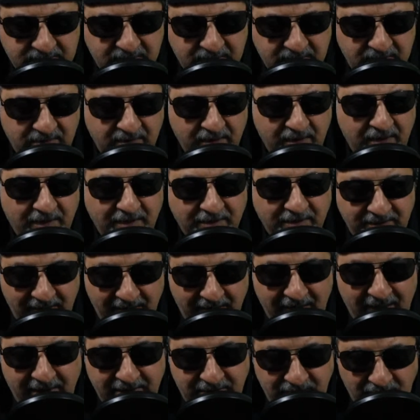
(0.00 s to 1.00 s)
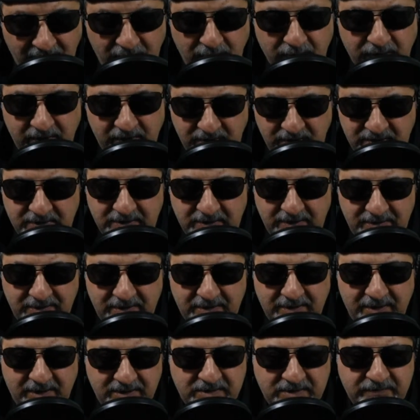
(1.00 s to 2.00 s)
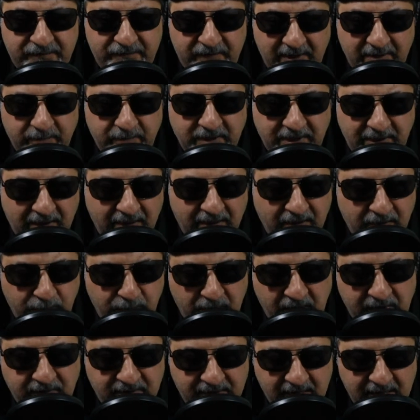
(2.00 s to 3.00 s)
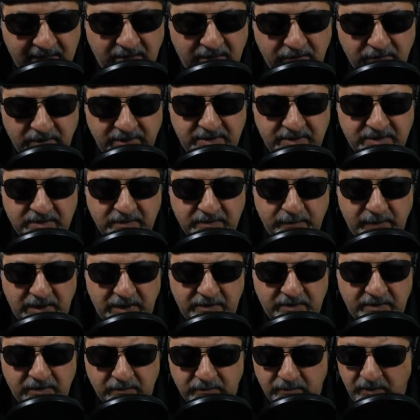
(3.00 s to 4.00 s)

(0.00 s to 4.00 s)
it. Yeah, I know it's it's it's family. Yeah, amen. Thank you, Lisa. Me too.